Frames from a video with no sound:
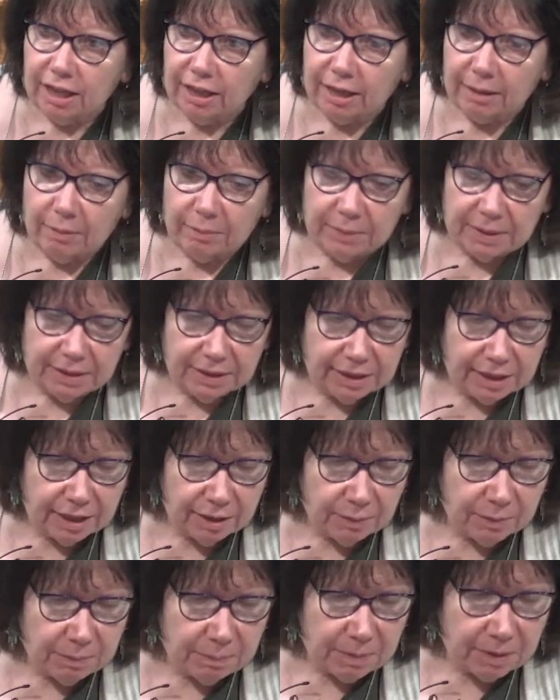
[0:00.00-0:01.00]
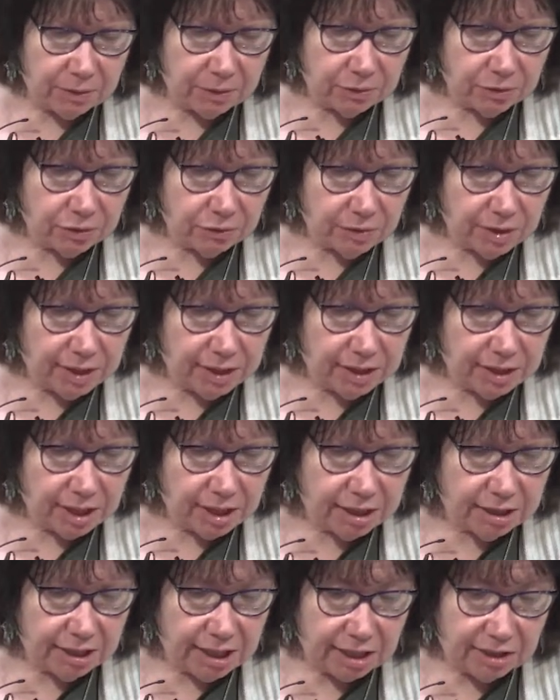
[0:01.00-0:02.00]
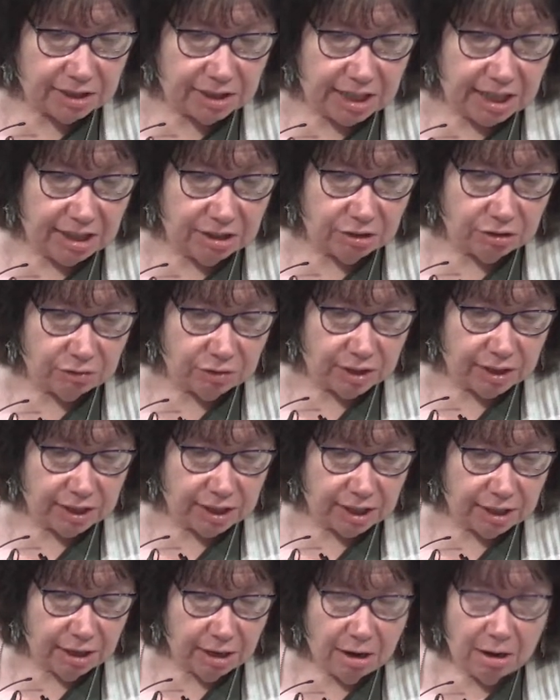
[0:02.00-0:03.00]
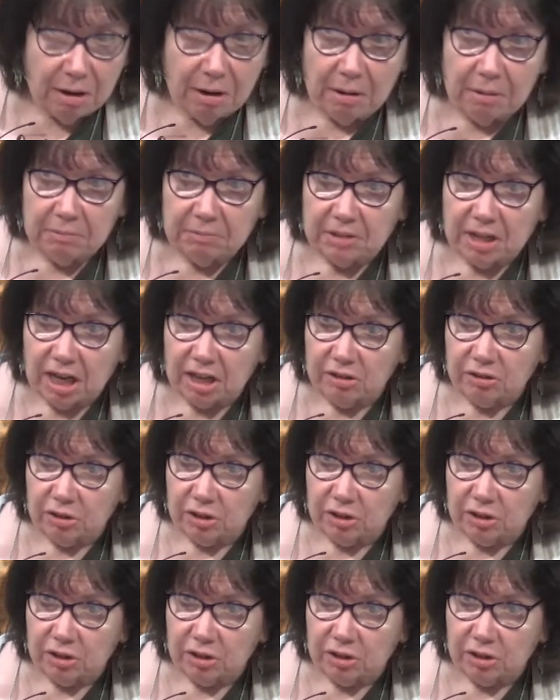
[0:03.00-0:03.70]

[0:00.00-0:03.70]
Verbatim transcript: I'm going to be standing with Mother Teresa, now Saint Teresa, Dr.